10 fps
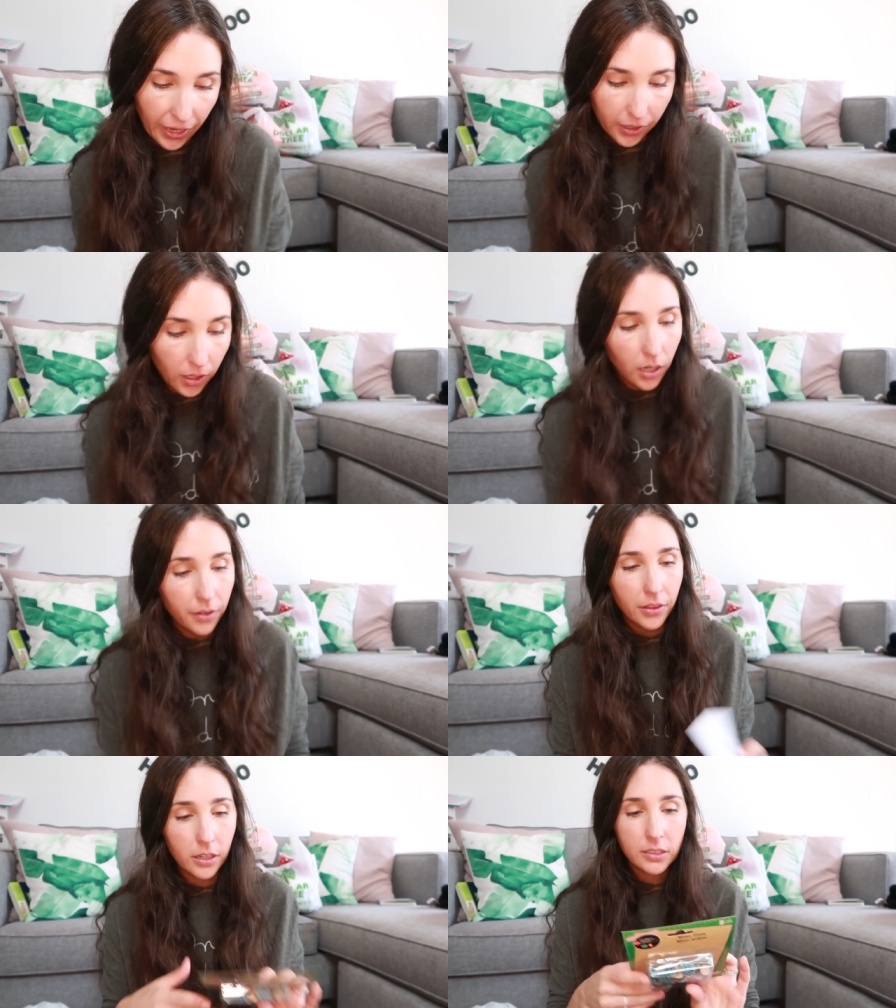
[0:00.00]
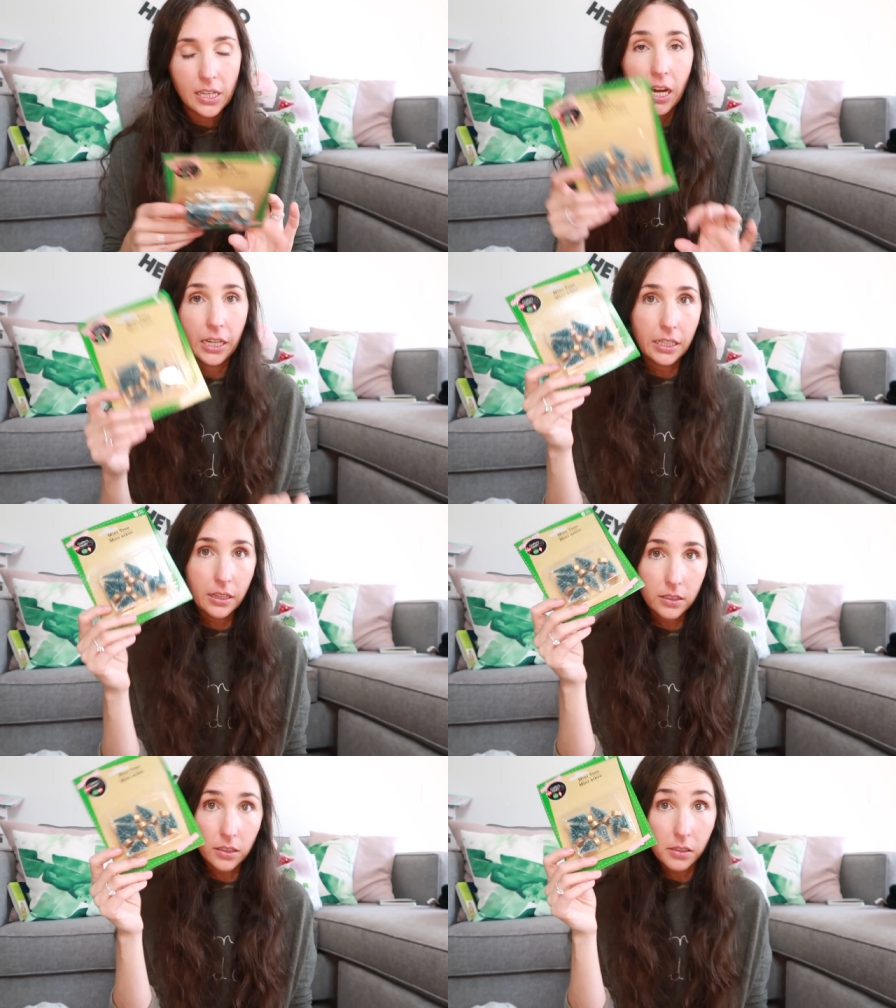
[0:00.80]
I got their tiny
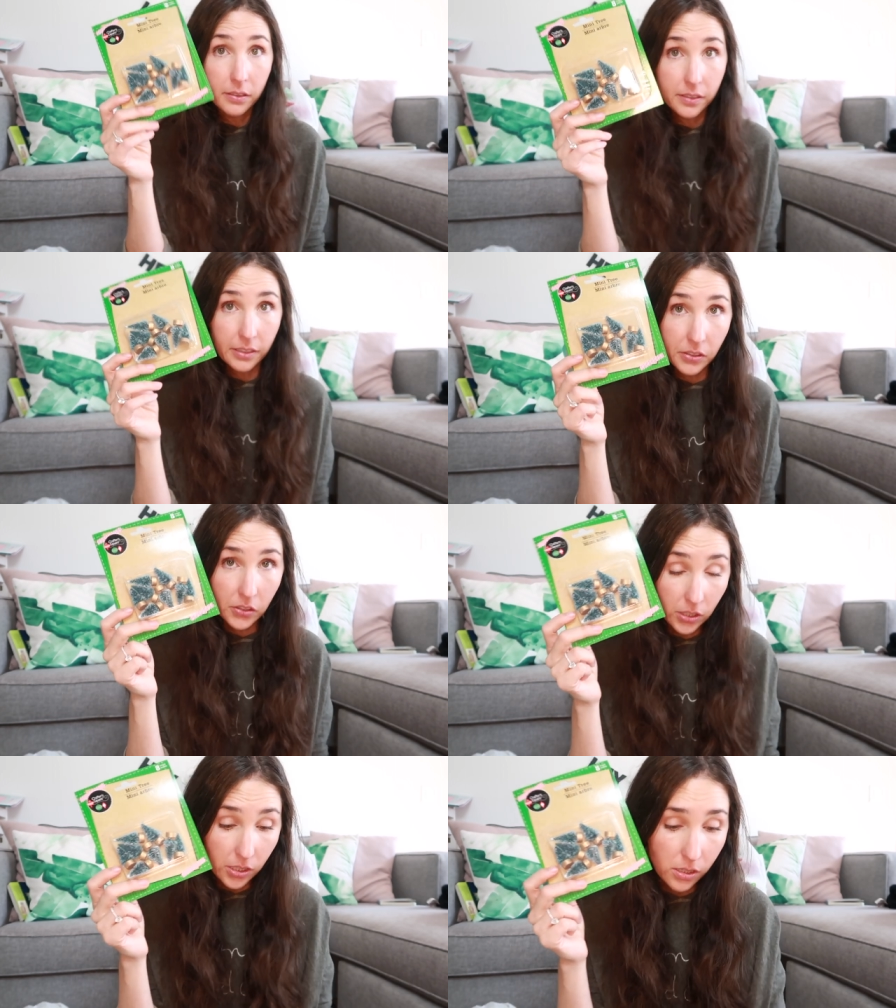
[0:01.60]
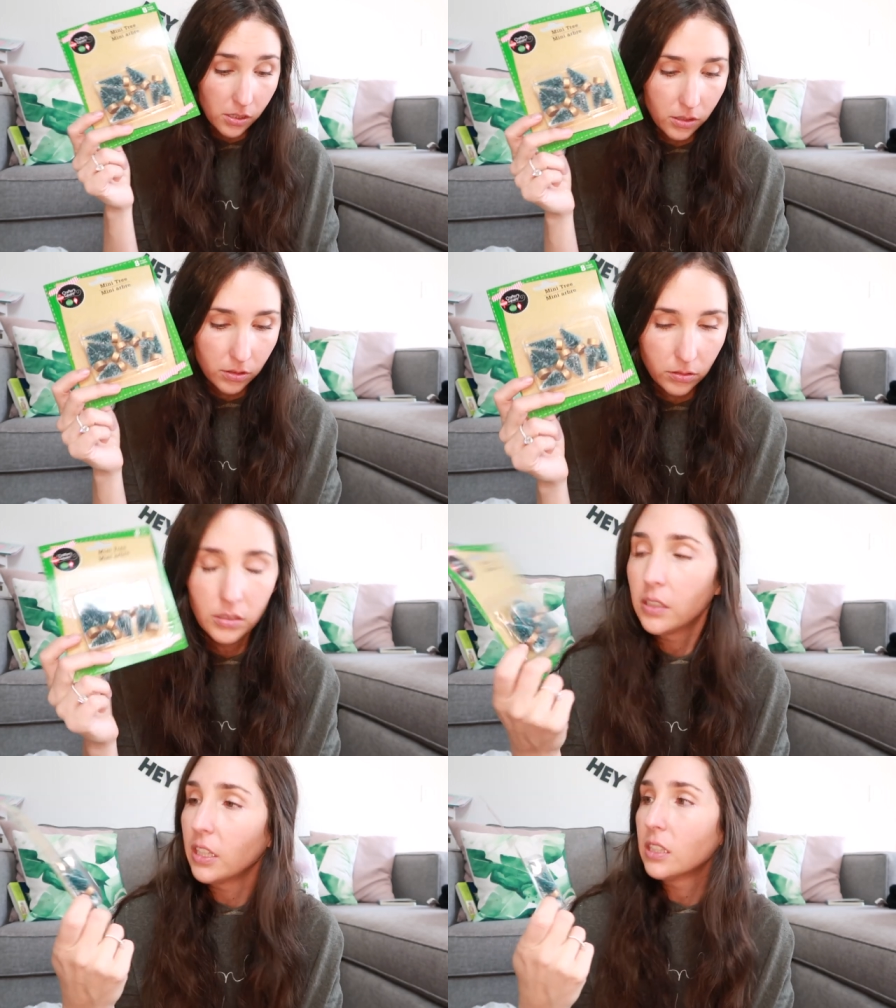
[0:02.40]
little sisal
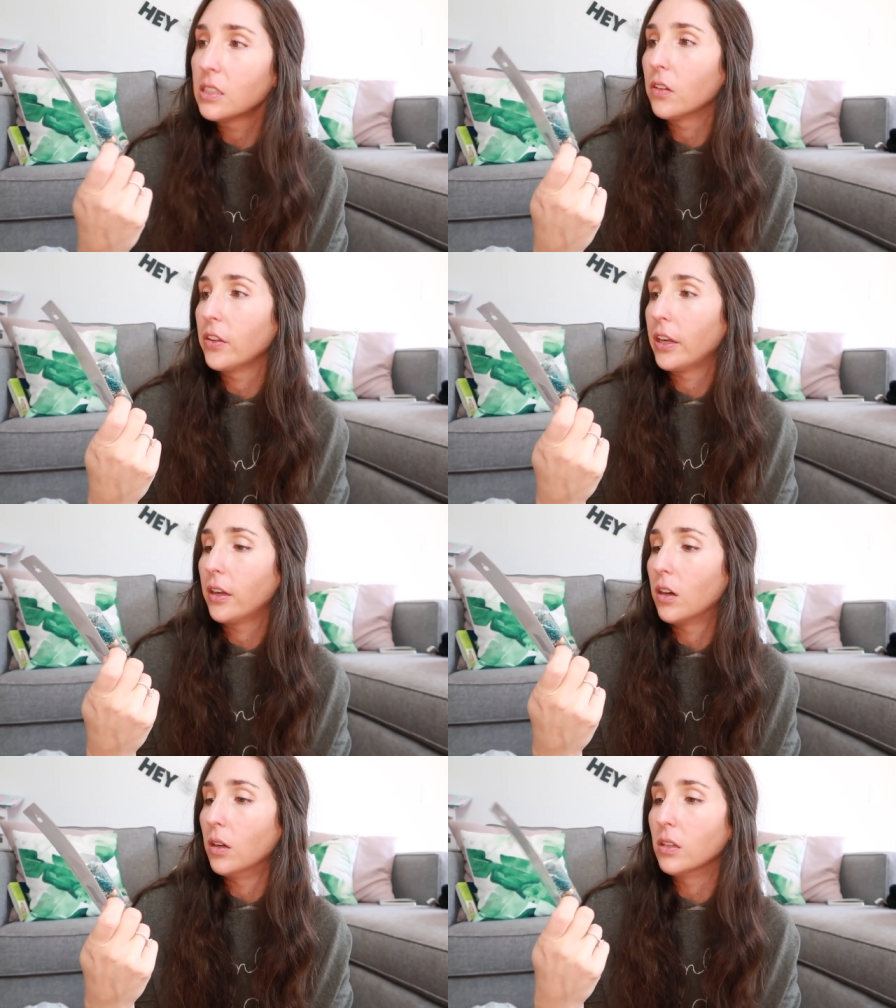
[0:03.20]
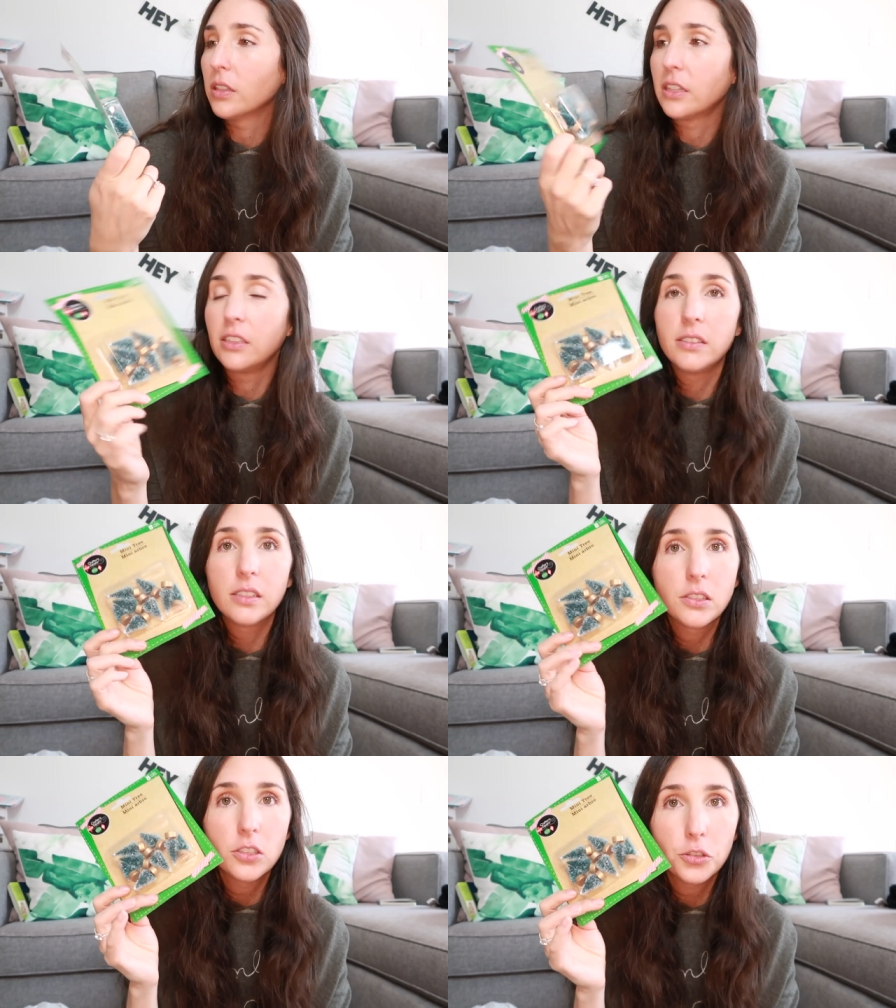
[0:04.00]
I think that's how they call it, like these
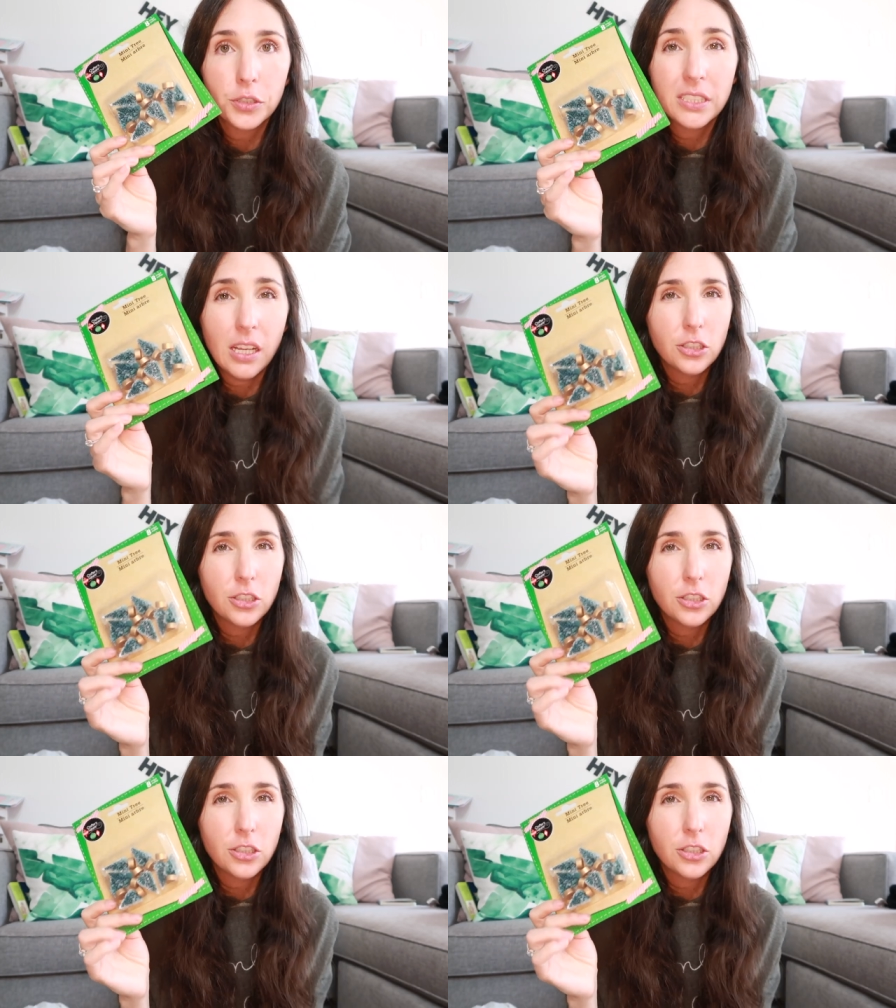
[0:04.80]
sisal trees.